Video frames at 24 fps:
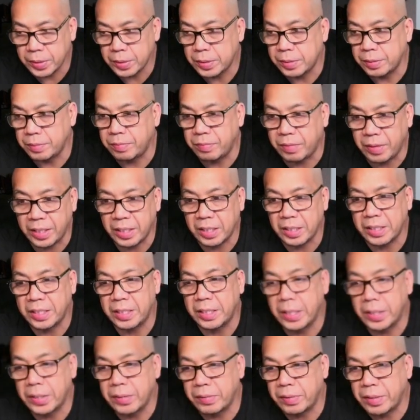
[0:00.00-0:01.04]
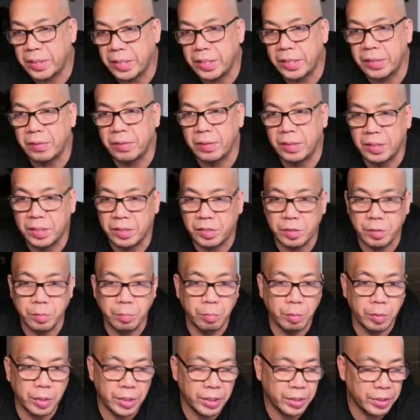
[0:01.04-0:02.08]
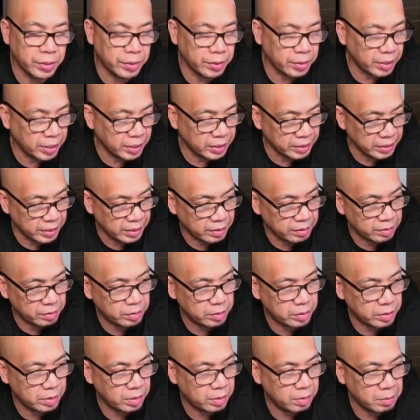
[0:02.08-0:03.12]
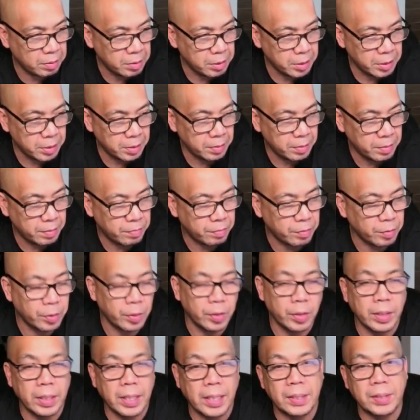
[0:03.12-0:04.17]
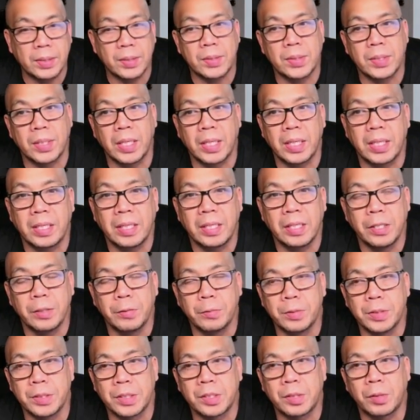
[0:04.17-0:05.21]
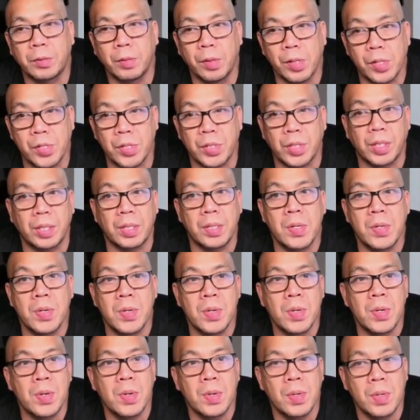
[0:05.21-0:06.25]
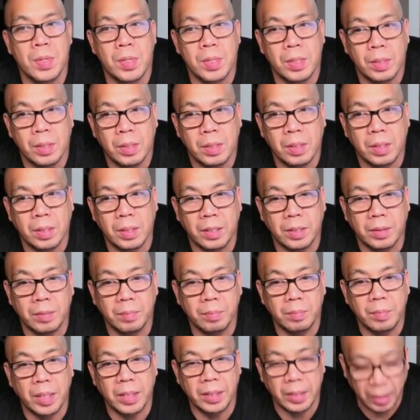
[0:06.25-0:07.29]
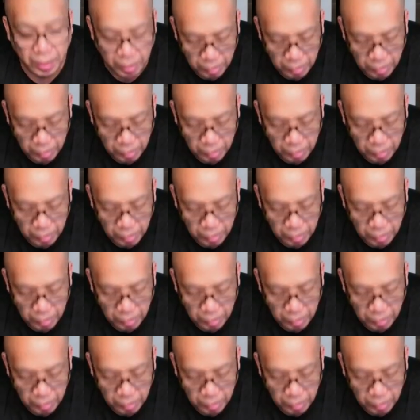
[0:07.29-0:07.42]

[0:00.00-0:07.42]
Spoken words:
to finally get her here, and then to breed her, and then for her not to take, it was crushing. And then